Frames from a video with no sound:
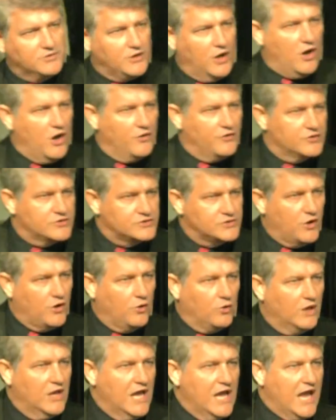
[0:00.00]
with all their
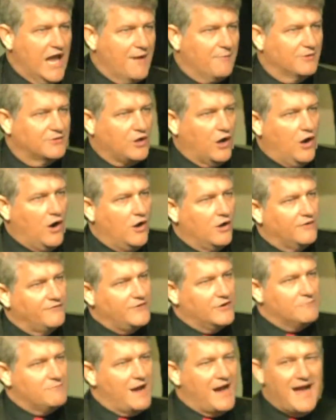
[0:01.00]
soul, and with all of
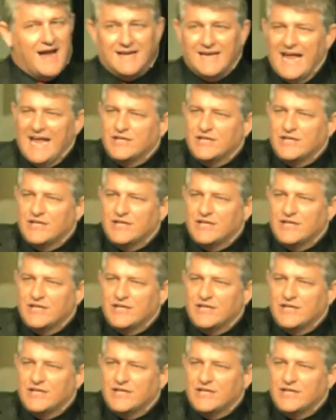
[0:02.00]
their mind,